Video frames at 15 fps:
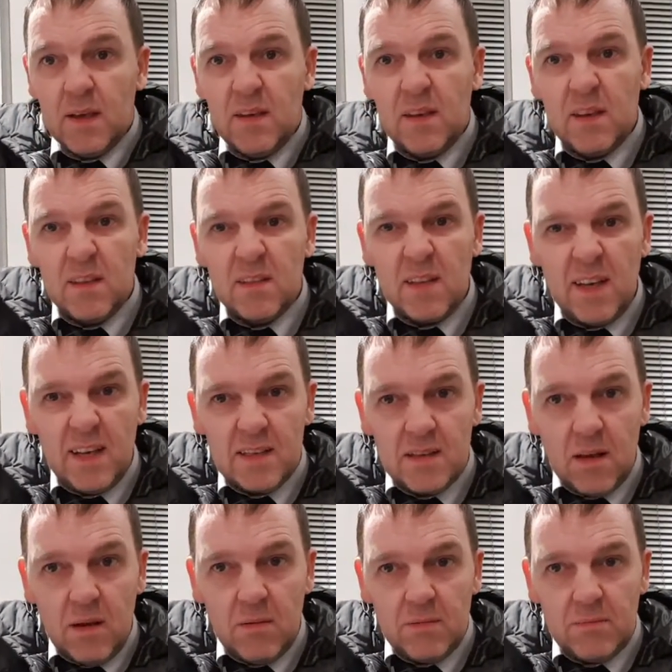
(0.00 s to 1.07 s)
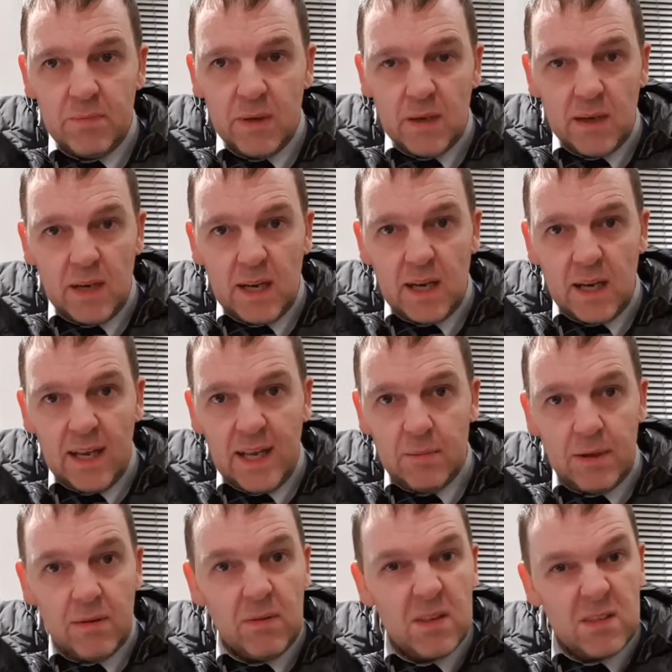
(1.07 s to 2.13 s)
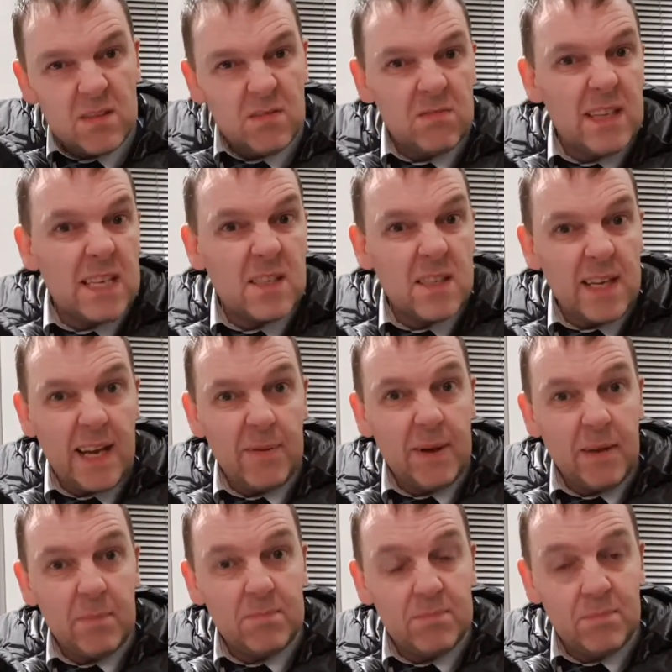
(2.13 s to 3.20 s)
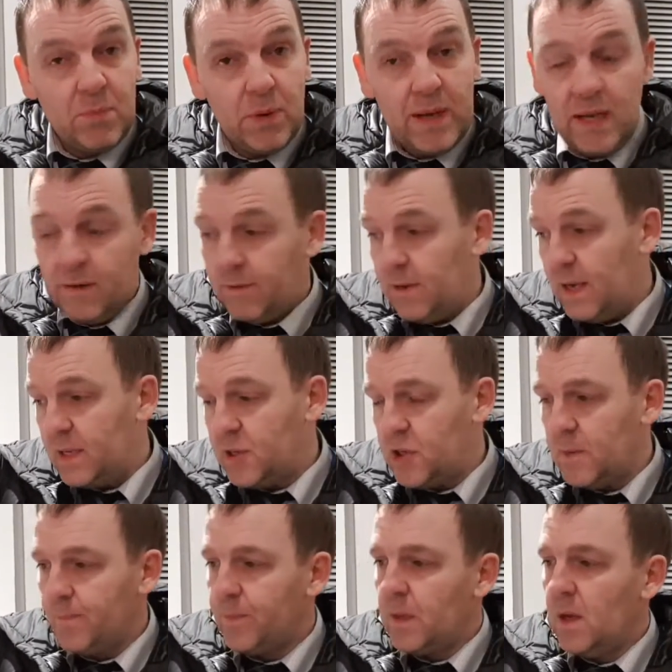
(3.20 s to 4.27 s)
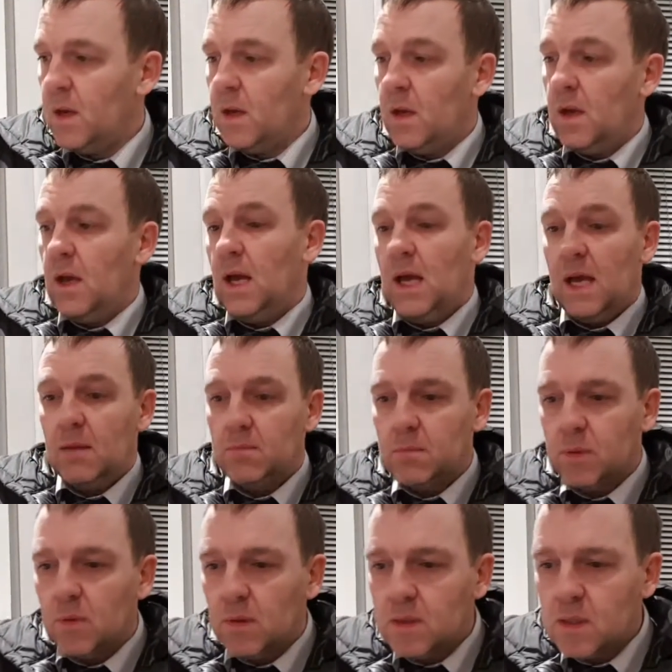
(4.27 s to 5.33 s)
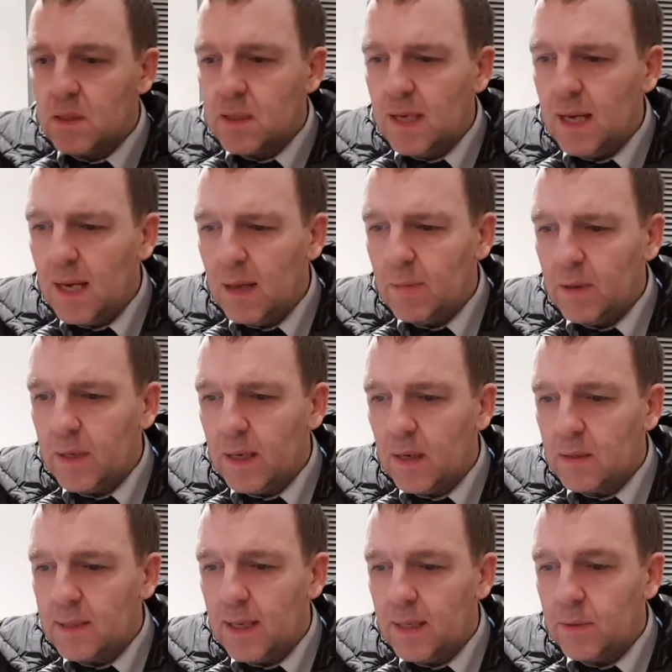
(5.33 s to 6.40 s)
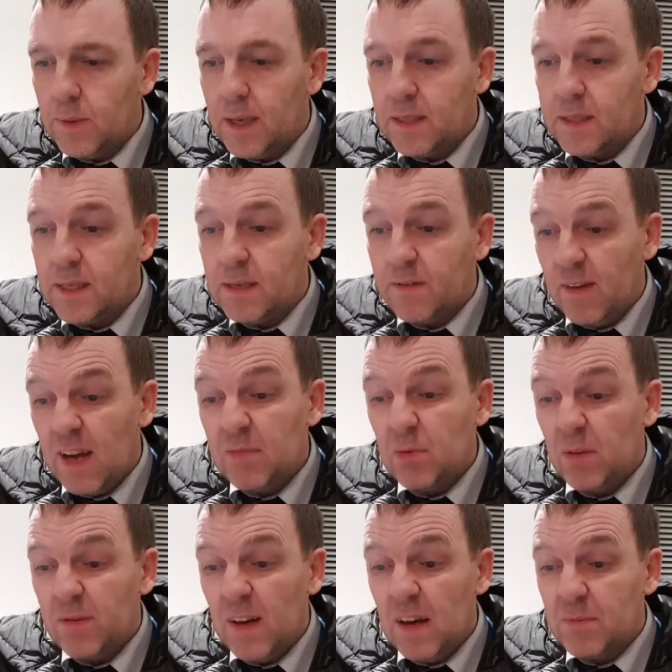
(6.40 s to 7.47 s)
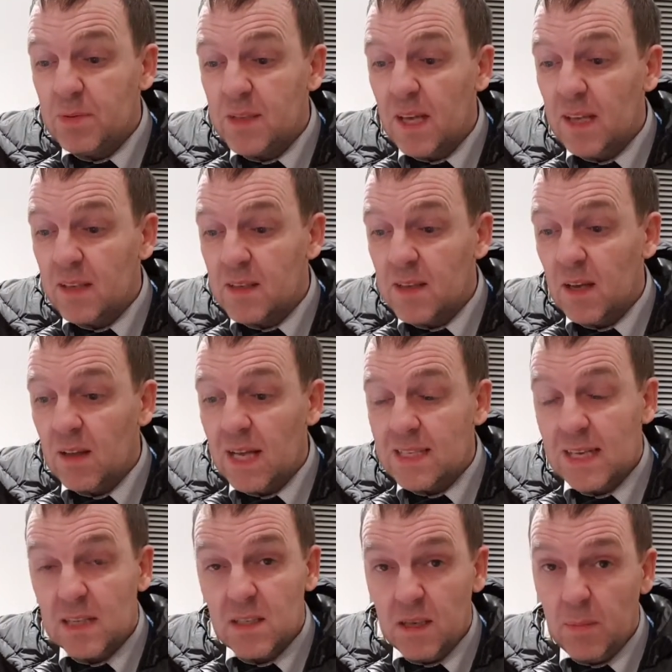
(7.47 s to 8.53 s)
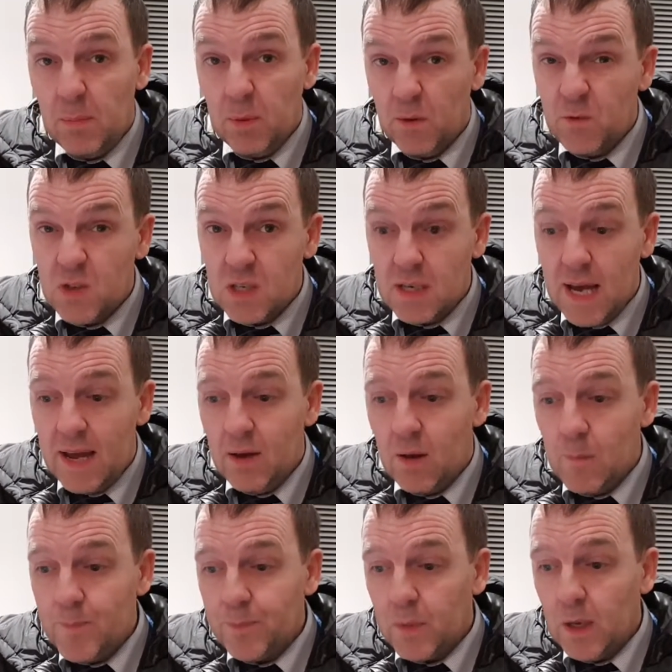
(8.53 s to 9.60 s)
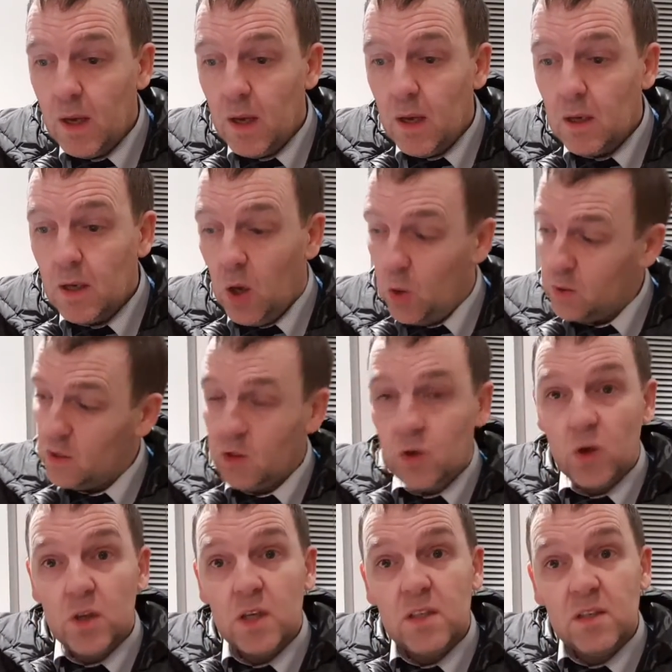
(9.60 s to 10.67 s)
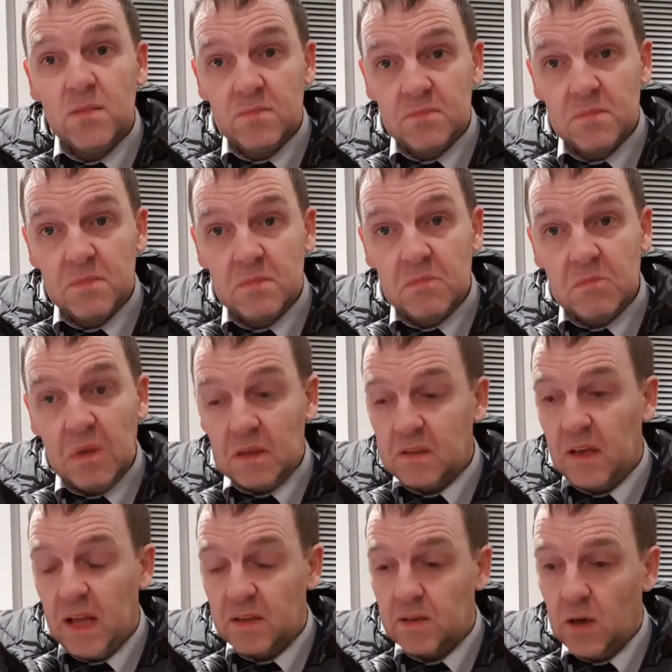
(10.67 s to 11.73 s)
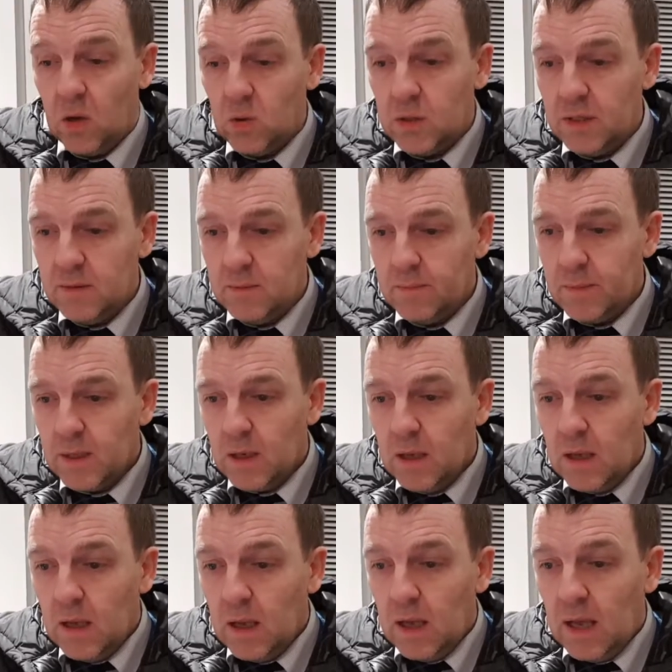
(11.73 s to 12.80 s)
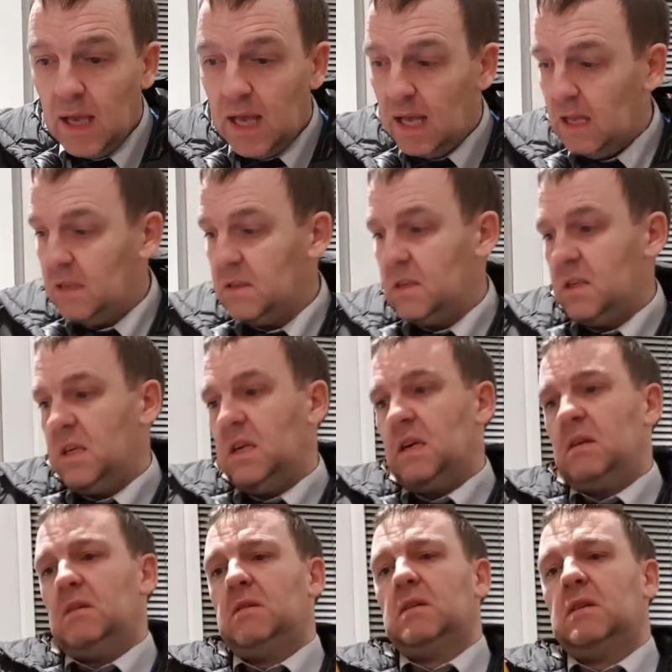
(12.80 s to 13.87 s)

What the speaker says: you can see it's not brilliantly clear, but it was yesterday when I put it in the fridge. But what's it say? Light body, highly attenuated, 5.5%, so that's actually above style. Golden coloured, I'd say that's golden. And